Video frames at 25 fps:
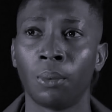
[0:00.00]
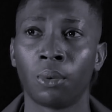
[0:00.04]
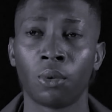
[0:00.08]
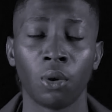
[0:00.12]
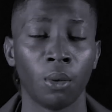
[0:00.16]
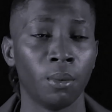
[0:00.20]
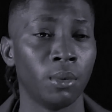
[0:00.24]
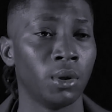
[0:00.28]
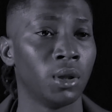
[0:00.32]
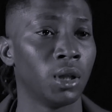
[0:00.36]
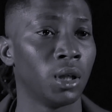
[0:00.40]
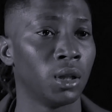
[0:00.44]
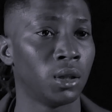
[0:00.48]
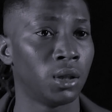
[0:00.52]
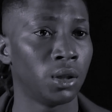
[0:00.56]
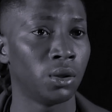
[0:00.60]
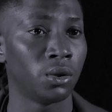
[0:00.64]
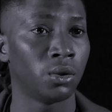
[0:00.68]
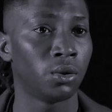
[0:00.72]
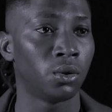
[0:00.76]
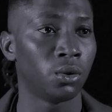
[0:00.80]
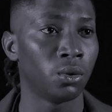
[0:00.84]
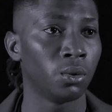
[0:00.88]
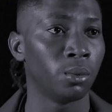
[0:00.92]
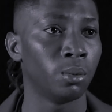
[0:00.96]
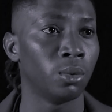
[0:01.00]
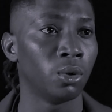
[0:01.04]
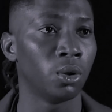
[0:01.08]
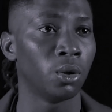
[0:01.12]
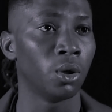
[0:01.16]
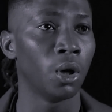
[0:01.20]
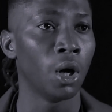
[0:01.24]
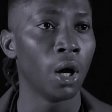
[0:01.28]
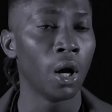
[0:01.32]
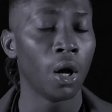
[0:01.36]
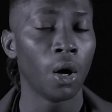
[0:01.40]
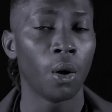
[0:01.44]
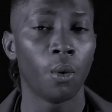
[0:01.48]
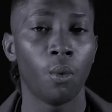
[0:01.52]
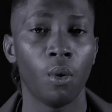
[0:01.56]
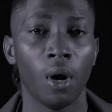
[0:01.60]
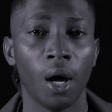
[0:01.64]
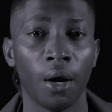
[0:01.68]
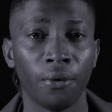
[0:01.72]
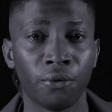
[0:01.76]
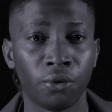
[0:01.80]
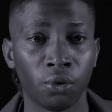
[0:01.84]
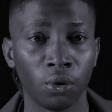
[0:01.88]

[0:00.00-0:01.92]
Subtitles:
upcoming artist too, but we have